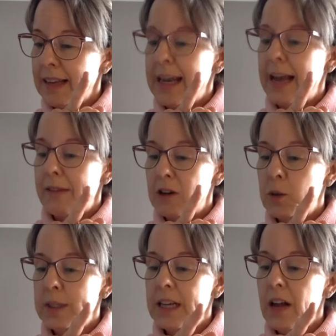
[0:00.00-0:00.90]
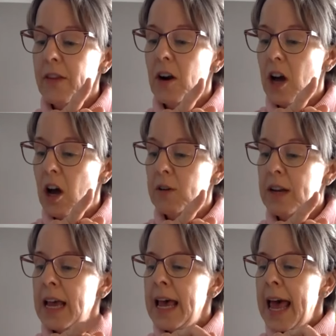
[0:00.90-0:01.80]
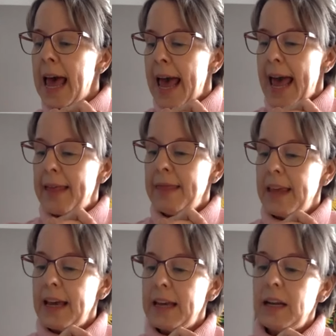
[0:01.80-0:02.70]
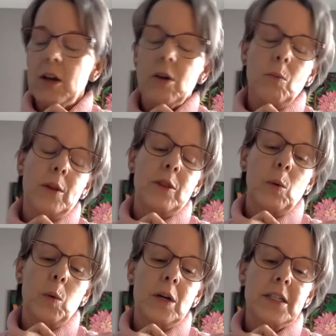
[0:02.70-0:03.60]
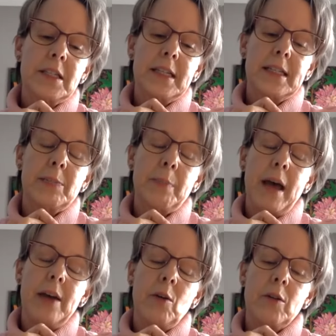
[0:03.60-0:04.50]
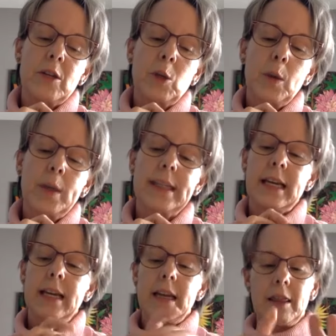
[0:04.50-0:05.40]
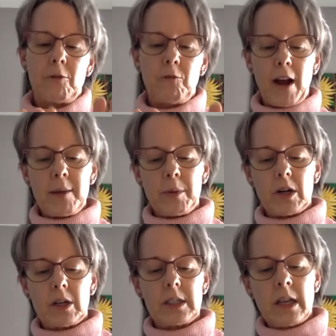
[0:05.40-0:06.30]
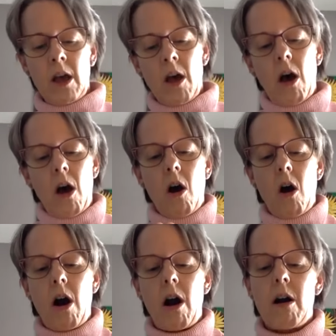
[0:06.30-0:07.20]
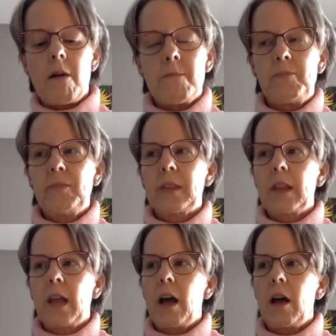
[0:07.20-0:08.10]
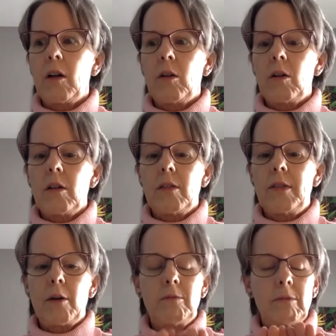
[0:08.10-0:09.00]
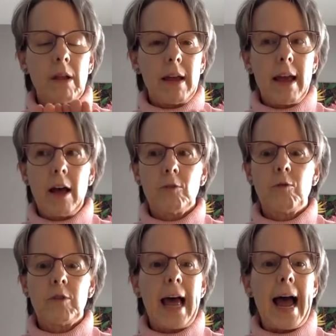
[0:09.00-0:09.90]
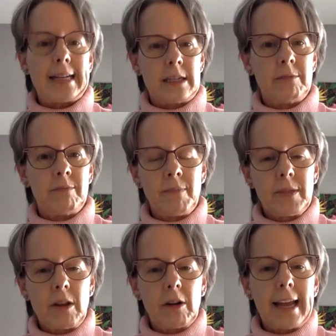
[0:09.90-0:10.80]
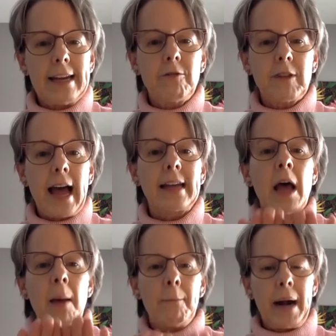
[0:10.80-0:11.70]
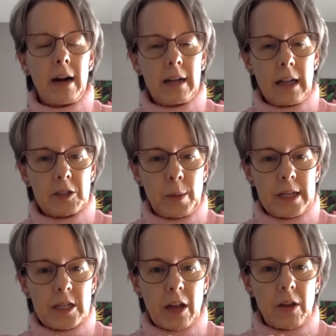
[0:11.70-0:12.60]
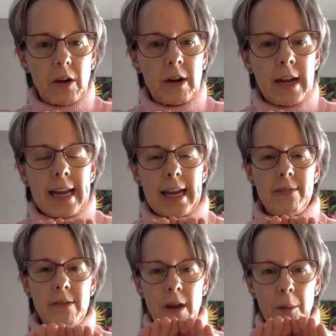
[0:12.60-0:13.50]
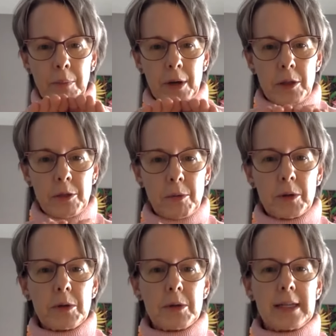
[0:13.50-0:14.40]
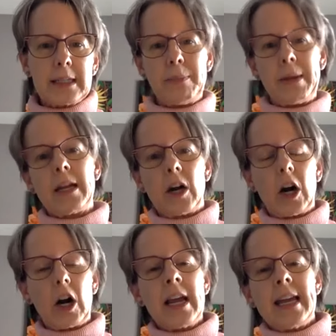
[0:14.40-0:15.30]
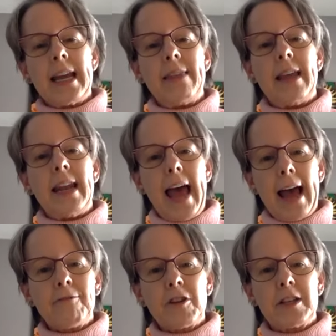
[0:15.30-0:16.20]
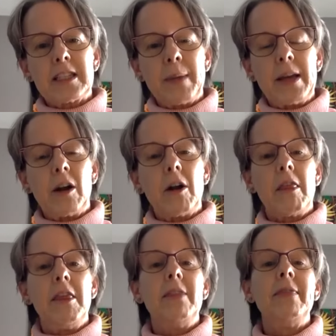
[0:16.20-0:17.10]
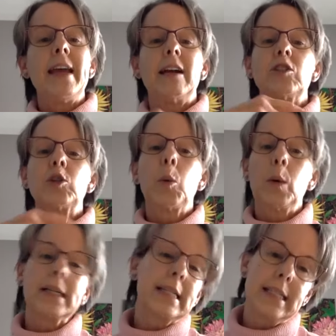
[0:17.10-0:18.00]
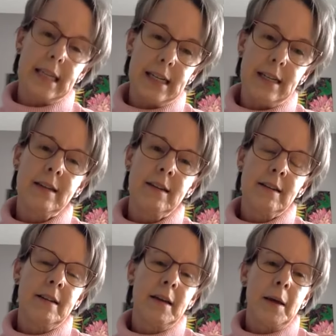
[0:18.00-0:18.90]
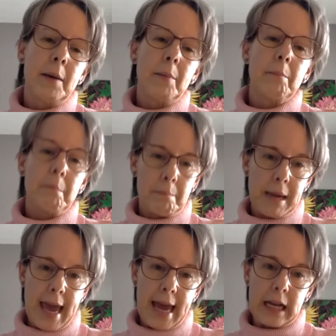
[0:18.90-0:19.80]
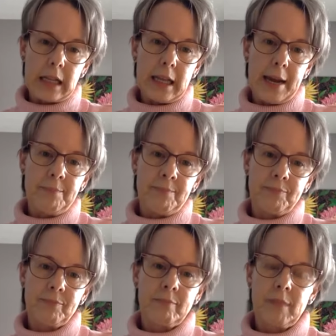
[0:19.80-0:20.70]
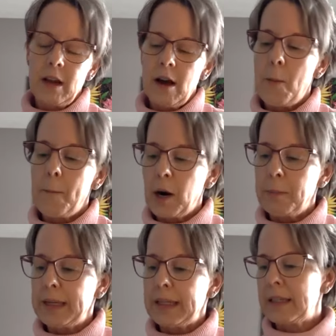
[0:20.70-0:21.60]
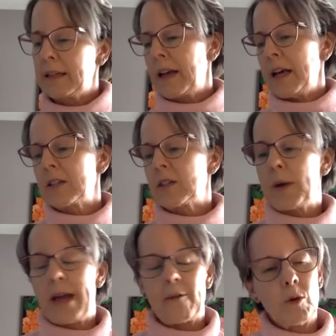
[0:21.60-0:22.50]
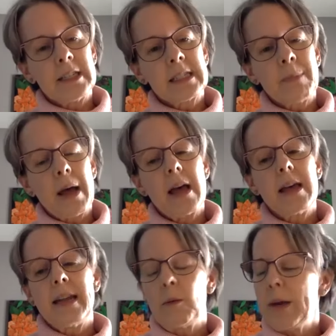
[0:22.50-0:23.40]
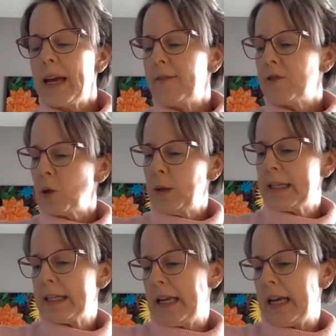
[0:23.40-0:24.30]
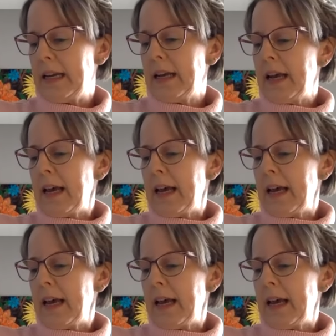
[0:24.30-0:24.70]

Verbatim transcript: Yeah, they're twisted on their own. And then with the worsted spun or the twisted, the fibers are, they're held flat they're laid flat parallel to each other. And then they're put through the spinner. And then after the spinner, then they are twisted mechanically on purpose. So we have woolen spun and we have twisted.